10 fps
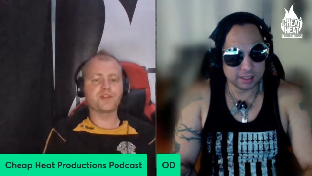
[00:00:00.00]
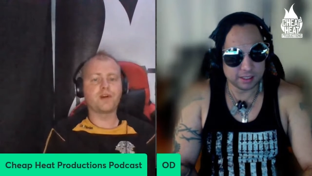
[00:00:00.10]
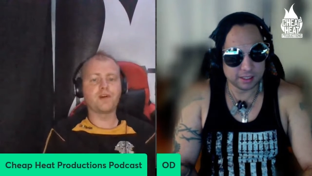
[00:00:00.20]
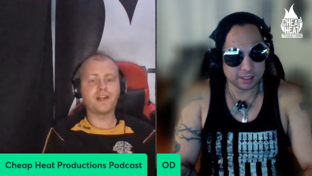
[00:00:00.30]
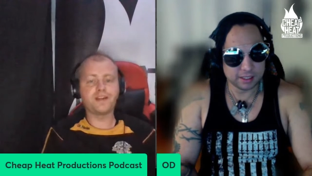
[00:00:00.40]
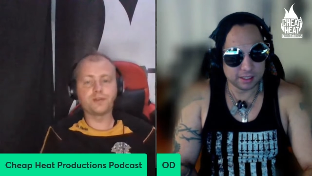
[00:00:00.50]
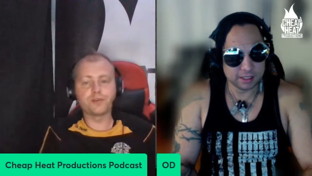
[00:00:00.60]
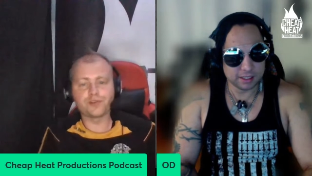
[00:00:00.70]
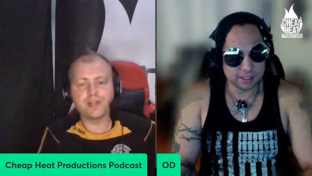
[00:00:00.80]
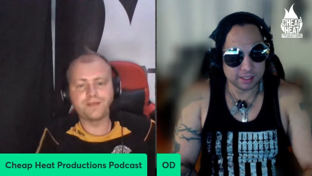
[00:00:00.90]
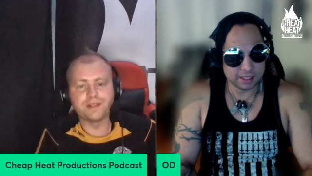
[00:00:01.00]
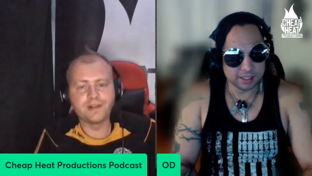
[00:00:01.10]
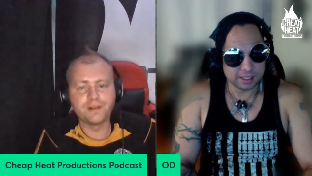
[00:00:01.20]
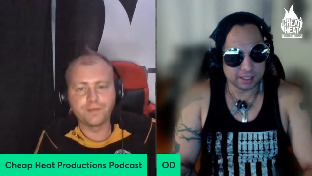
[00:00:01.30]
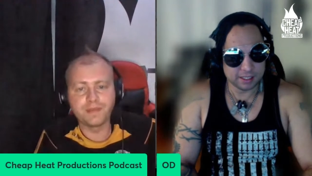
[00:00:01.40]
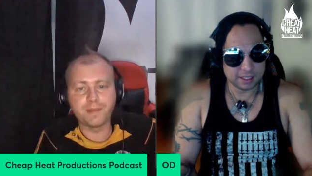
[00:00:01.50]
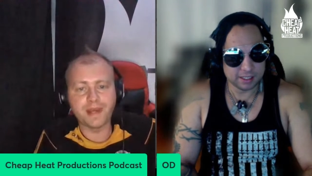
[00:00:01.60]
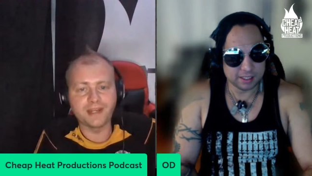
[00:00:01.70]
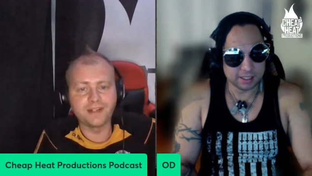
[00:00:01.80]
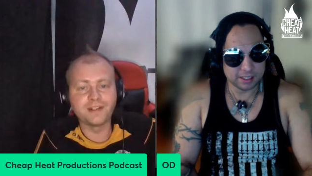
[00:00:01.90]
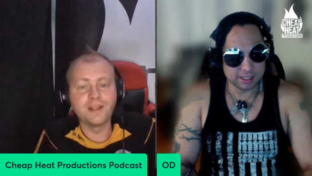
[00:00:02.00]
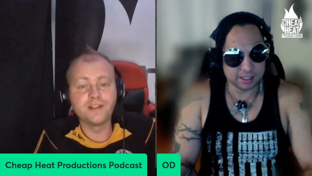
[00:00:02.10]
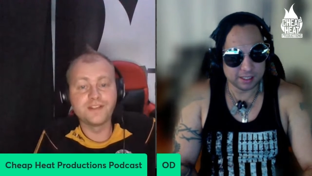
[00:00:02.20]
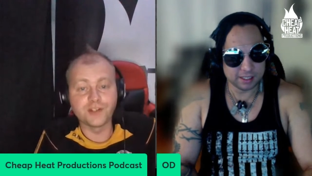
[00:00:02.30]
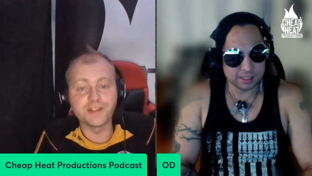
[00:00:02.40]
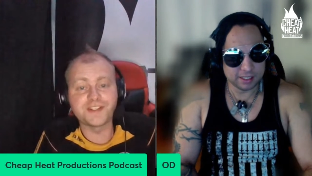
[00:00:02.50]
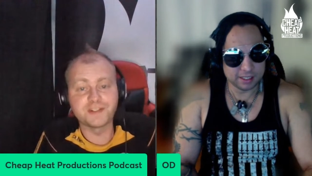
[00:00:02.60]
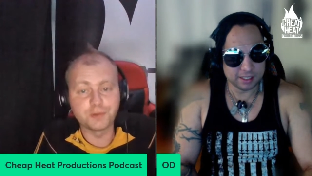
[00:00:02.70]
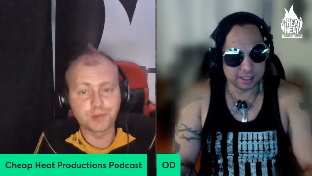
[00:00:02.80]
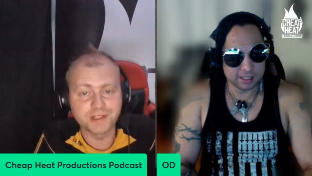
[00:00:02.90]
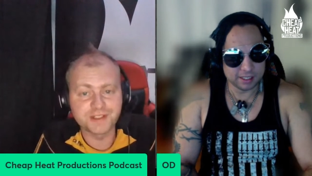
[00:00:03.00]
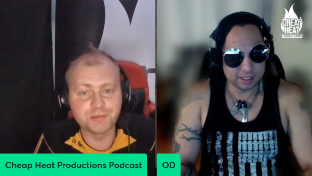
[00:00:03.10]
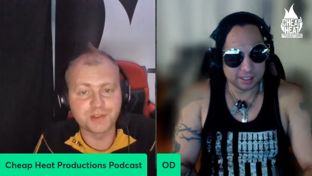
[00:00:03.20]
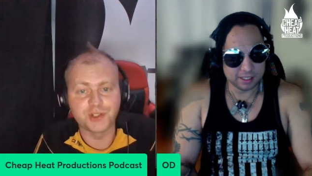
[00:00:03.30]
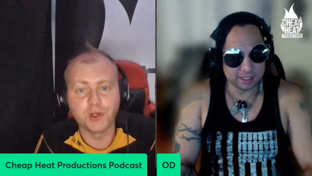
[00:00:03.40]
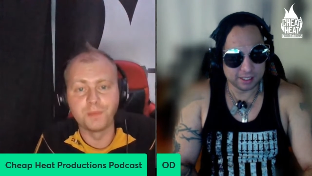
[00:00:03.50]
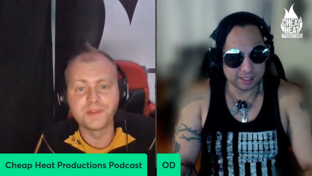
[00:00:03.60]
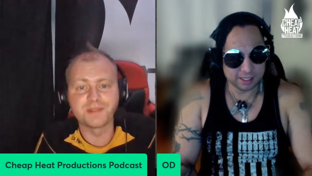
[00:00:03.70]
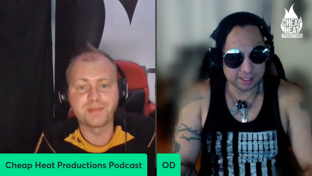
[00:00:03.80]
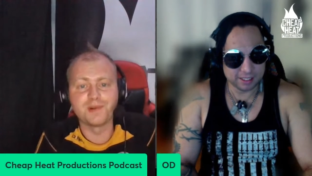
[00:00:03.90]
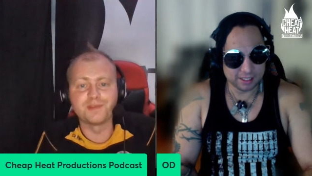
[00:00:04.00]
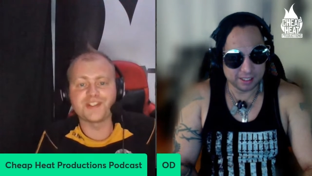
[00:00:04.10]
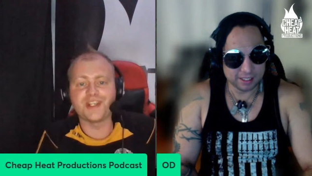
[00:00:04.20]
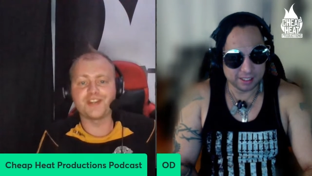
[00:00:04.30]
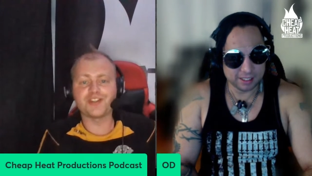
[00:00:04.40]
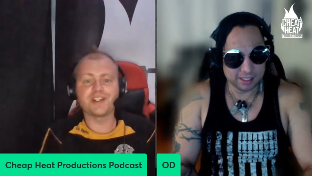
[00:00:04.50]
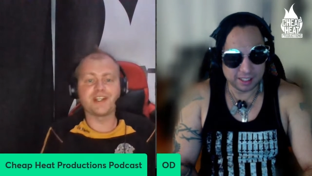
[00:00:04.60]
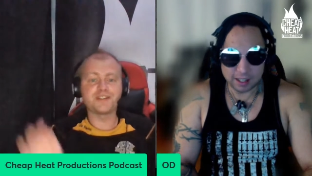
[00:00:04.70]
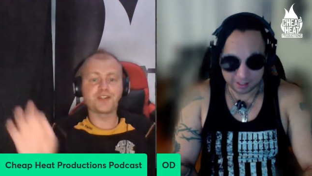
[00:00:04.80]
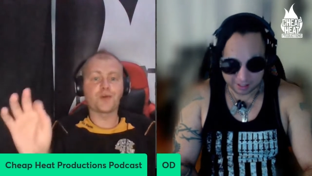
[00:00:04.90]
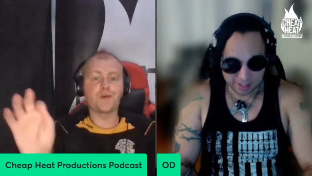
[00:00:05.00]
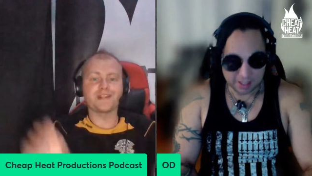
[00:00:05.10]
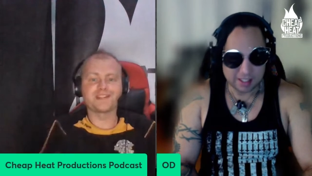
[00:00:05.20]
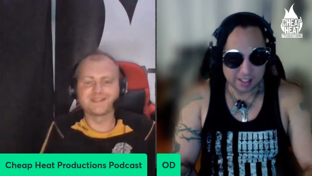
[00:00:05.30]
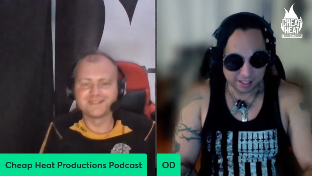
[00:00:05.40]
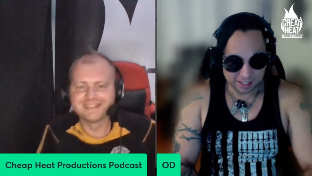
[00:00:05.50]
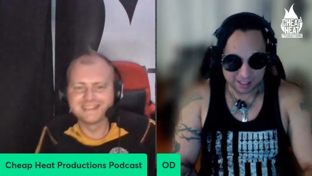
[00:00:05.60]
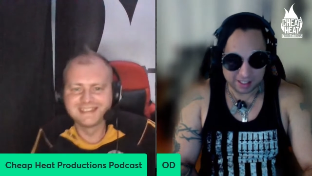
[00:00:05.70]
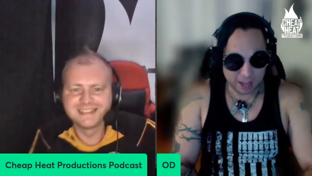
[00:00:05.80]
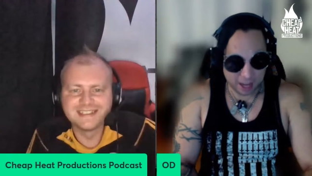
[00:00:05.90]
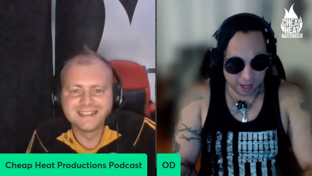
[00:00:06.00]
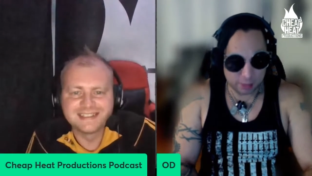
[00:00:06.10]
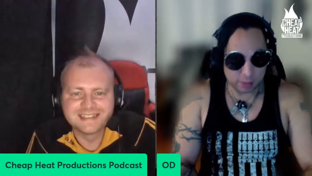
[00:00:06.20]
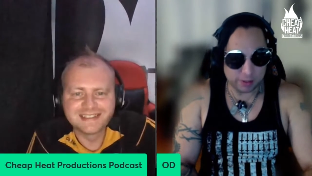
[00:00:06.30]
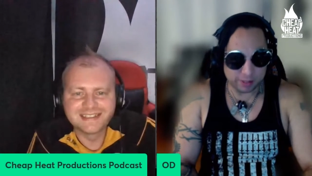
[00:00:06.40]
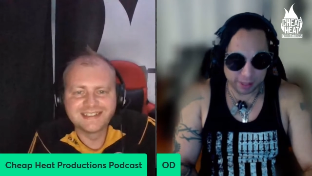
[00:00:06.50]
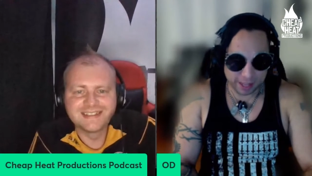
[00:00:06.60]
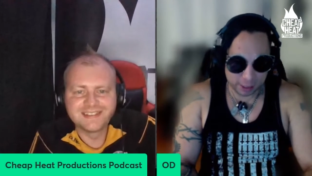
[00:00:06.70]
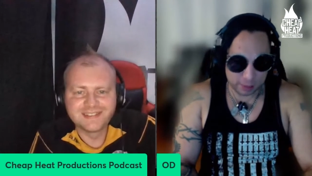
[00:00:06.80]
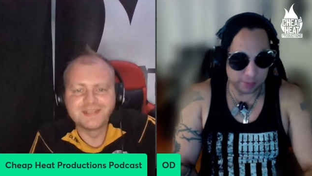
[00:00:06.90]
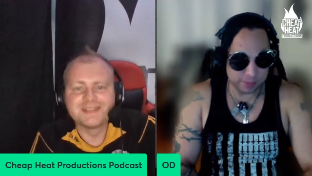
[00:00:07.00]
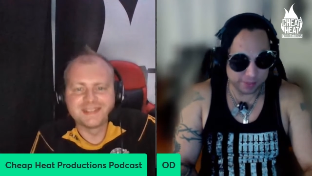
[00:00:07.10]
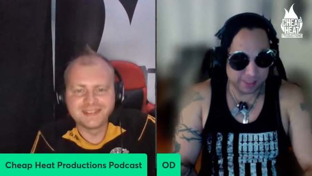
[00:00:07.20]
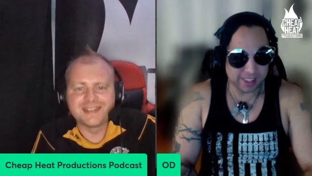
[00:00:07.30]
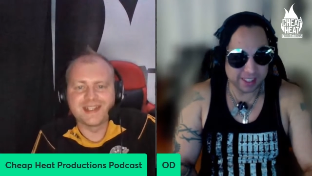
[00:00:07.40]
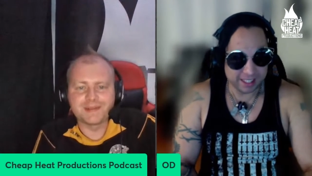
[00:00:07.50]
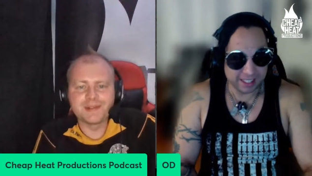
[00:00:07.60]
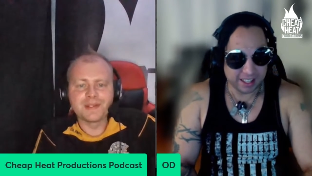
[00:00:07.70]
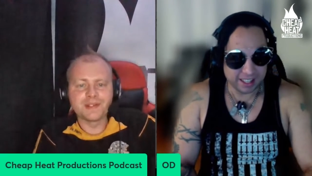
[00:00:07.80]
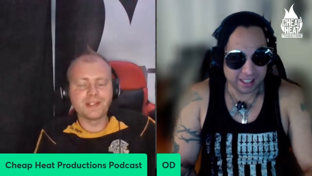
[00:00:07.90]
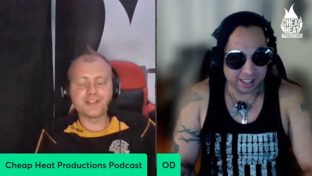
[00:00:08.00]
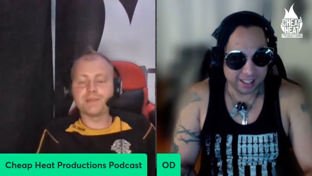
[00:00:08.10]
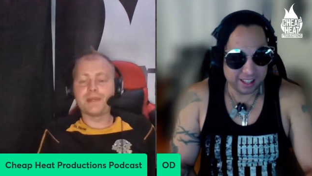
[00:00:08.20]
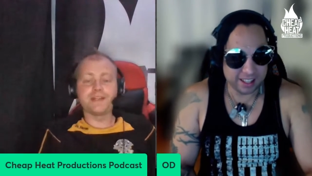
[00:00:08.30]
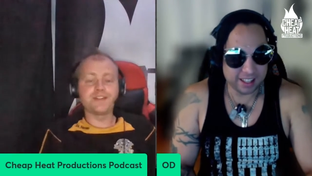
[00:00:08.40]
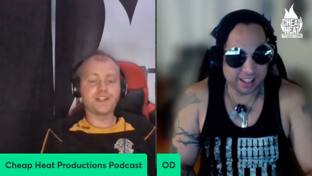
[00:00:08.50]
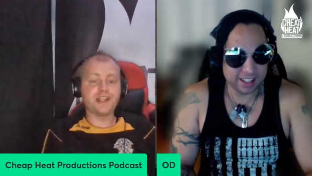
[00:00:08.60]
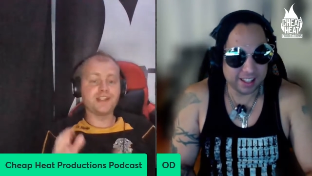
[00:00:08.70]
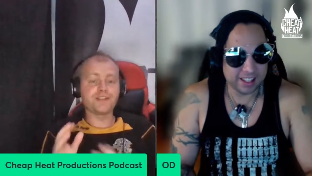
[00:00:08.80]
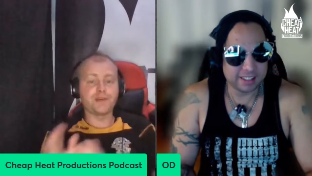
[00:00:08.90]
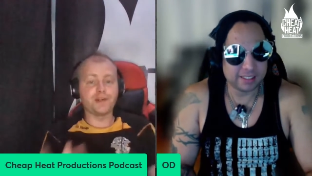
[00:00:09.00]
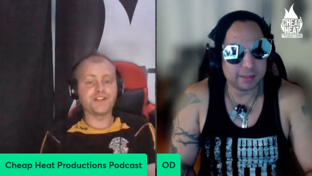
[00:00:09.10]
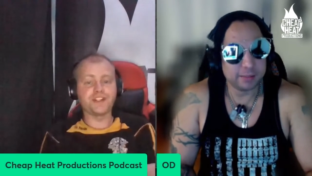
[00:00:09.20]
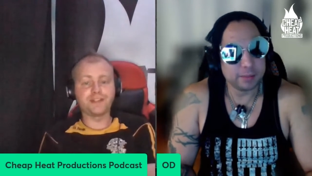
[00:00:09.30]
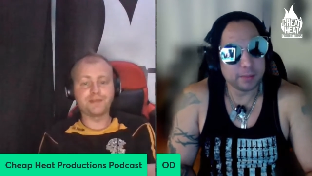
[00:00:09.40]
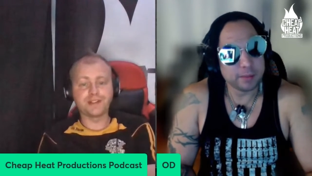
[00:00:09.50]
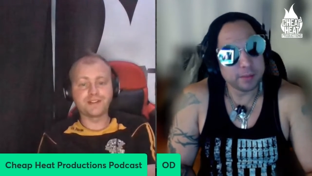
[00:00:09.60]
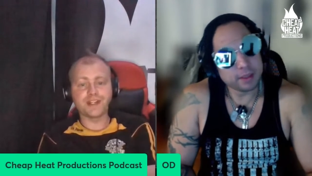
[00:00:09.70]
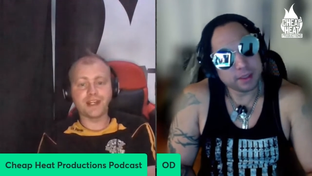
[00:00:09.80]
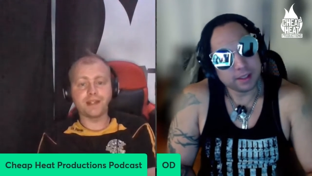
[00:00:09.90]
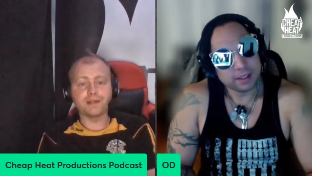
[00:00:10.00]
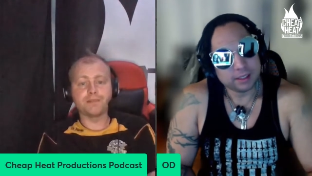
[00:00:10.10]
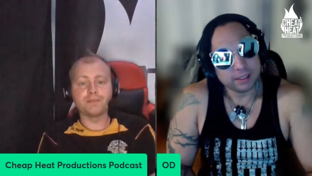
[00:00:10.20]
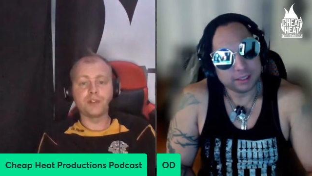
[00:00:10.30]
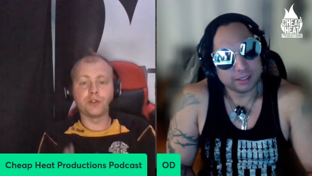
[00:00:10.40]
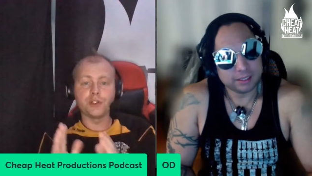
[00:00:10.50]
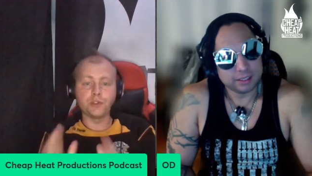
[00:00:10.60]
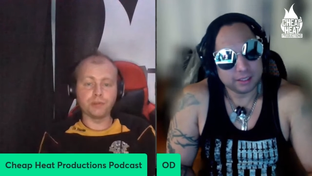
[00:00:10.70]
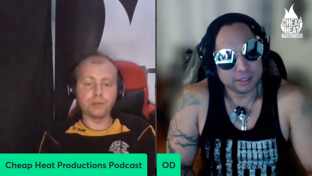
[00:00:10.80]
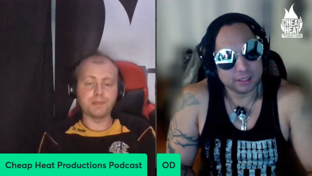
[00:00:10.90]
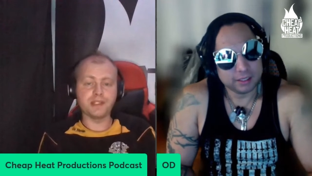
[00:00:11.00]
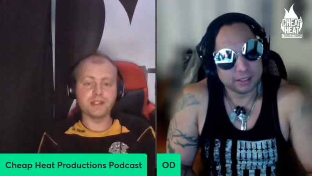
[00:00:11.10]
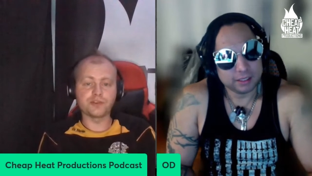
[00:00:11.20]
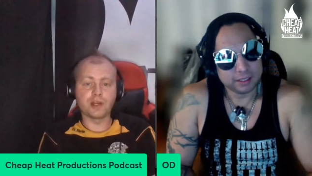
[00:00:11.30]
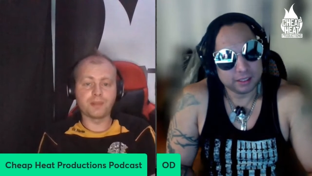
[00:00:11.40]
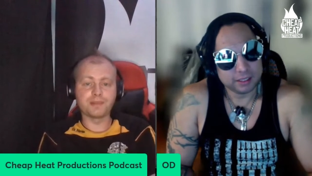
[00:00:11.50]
Speaker 1: Orlando Draven from the band Zeistencroix, which I hope is the pronunciation that is correct.
Speaker 2: Yeah, it's perfect. Thank you.
Speaker 1: Yeah. Listen, man, today is a very significant day. Your new EP is